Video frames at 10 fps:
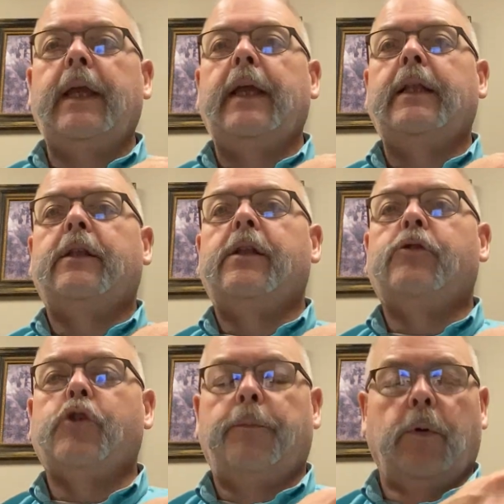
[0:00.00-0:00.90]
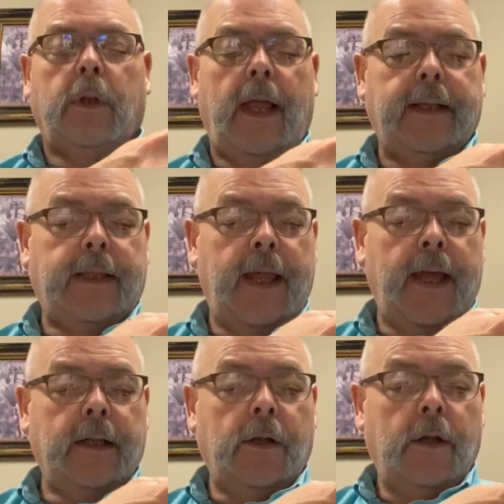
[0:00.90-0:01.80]
it tripled like
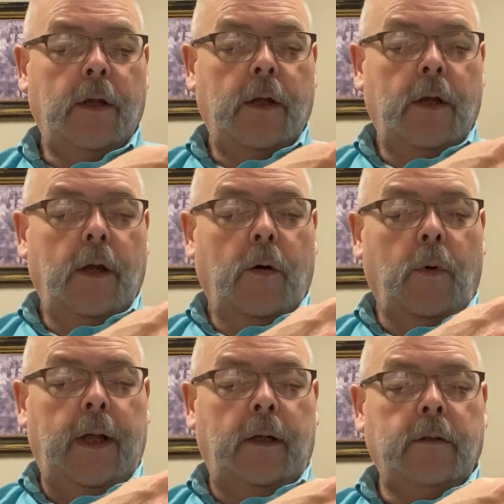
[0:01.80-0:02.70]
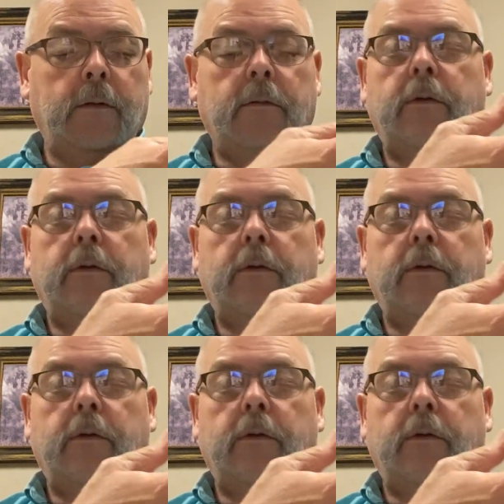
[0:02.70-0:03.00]
that? Well,